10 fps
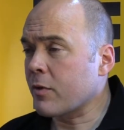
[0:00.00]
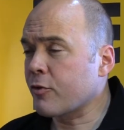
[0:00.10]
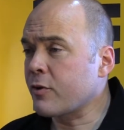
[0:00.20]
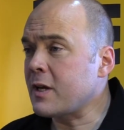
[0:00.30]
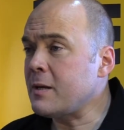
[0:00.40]

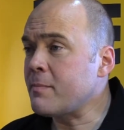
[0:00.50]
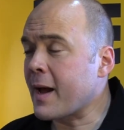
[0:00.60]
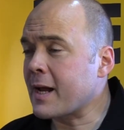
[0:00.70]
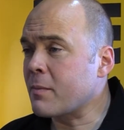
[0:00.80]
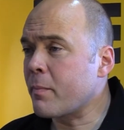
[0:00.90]
three
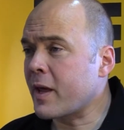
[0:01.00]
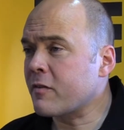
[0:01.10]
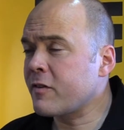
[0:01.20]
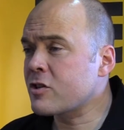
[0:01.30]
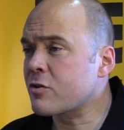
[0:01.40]
main
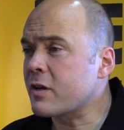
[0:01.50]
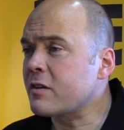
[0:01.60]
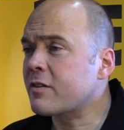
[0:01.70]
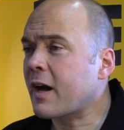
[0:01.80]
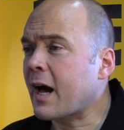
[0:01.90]
beneficiaries